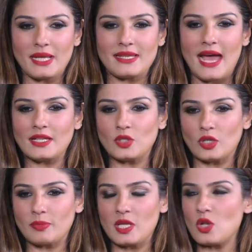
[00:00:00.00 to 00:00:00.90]
my dad
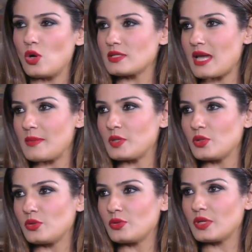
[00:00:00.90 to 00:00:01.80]
taught me a long time
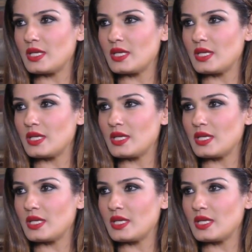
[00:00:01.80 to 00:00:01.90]
ago.